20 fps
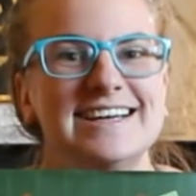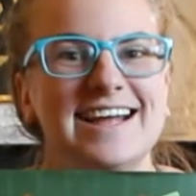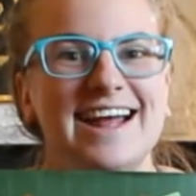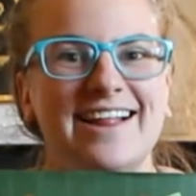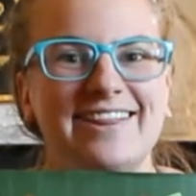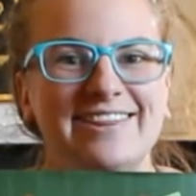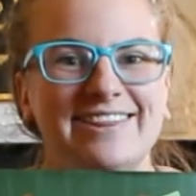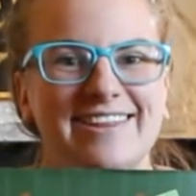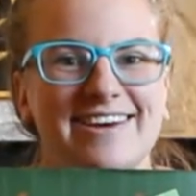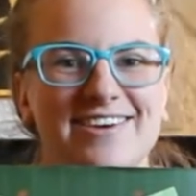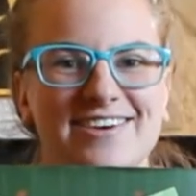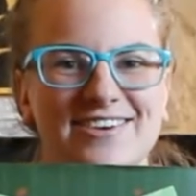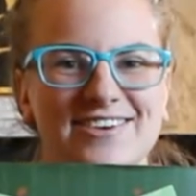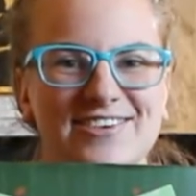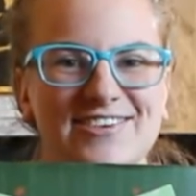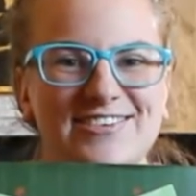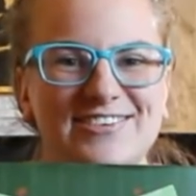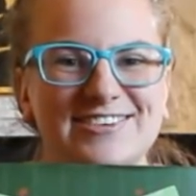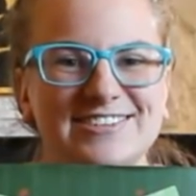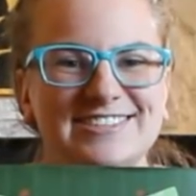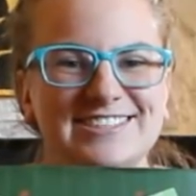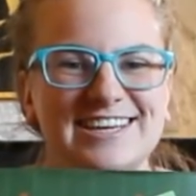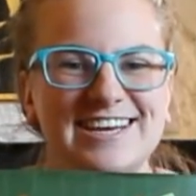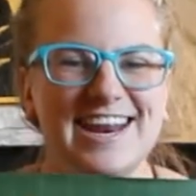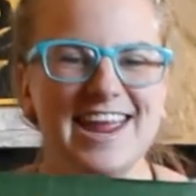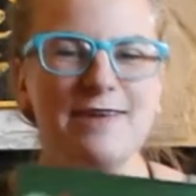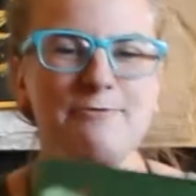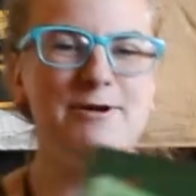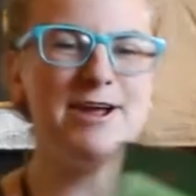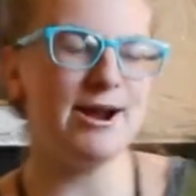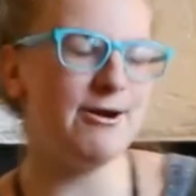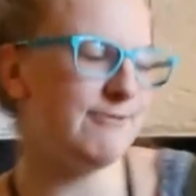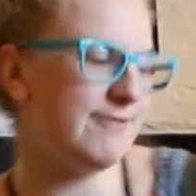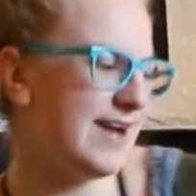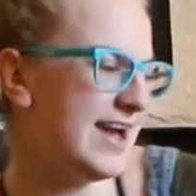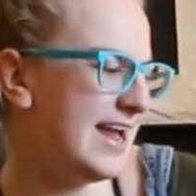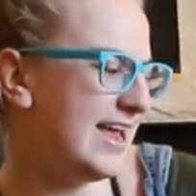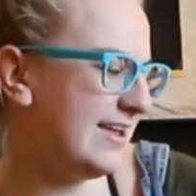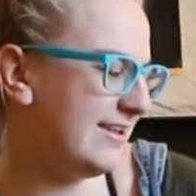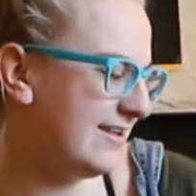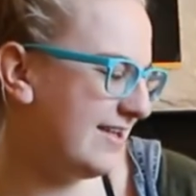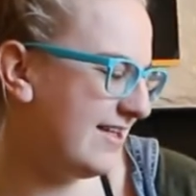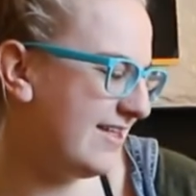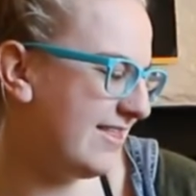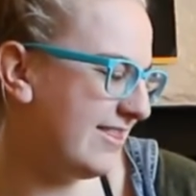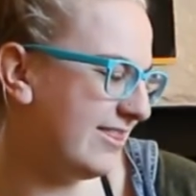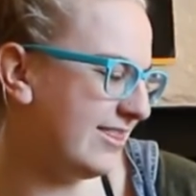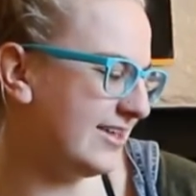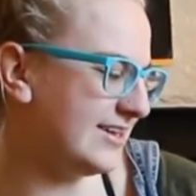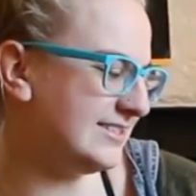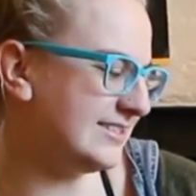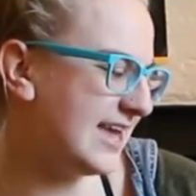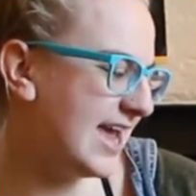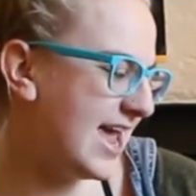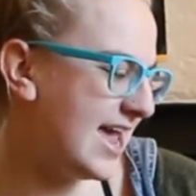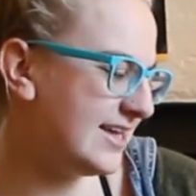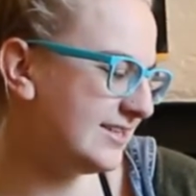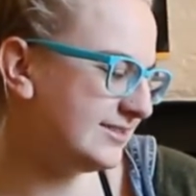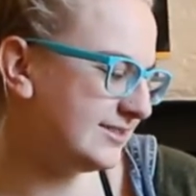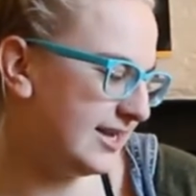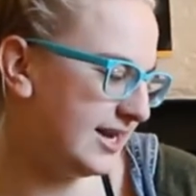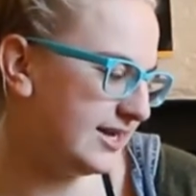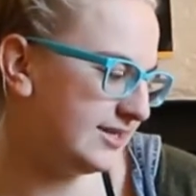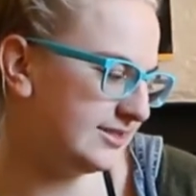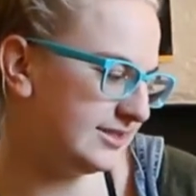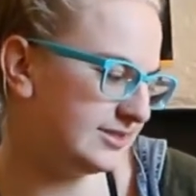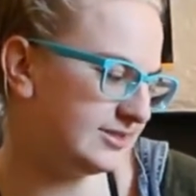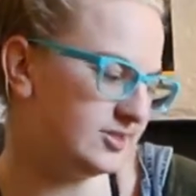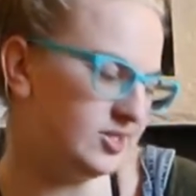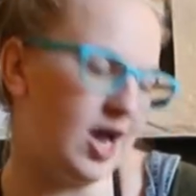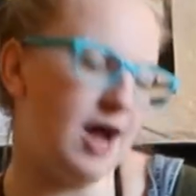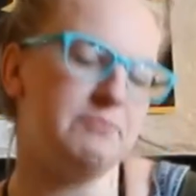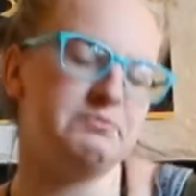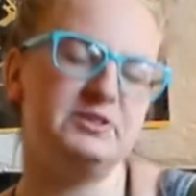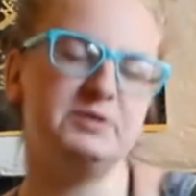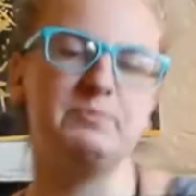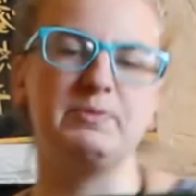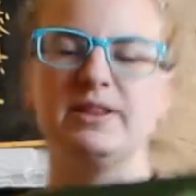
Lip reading: Hello! Today we are reading The Day Santa Stopped